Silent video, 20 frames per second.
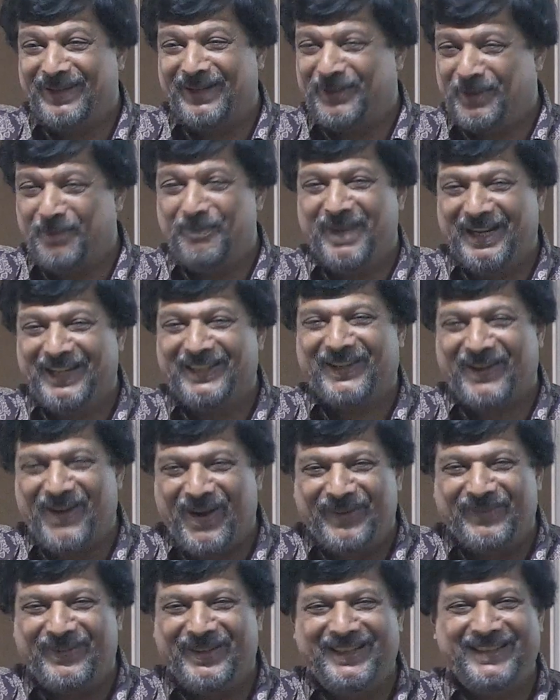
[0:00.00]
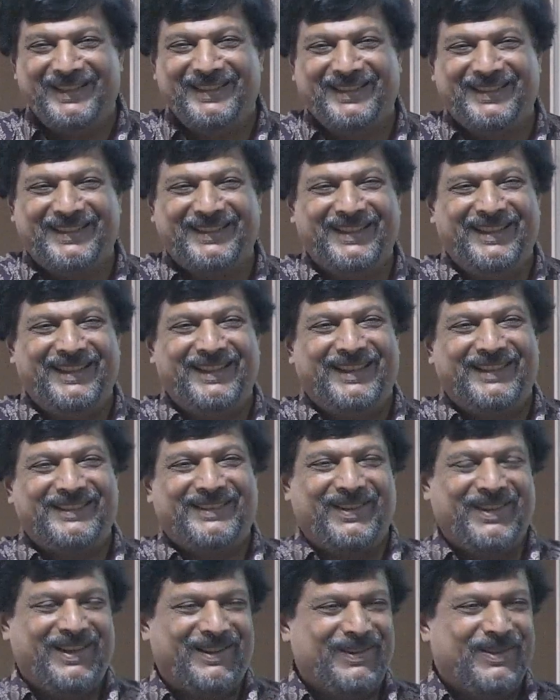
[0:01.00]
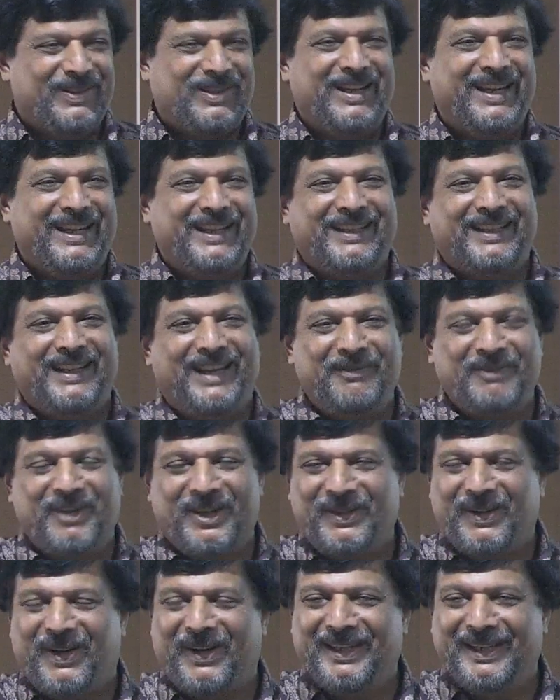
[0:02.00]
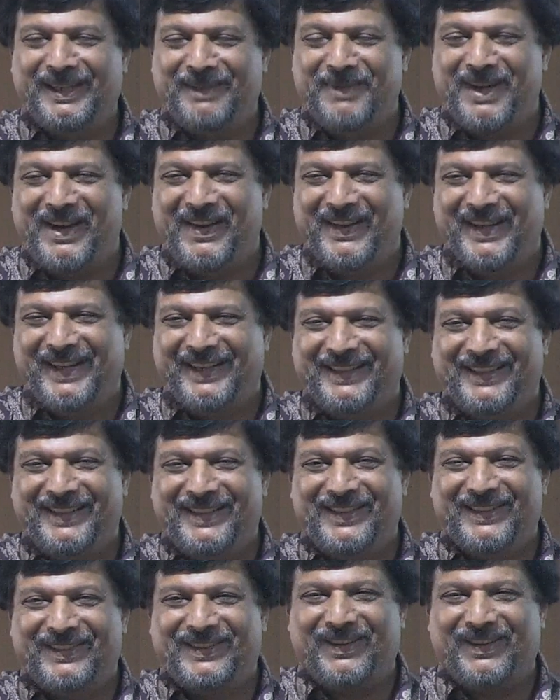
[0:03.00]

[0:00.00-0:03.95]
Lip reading: to build confidence. So it looks like I'm not talking about it.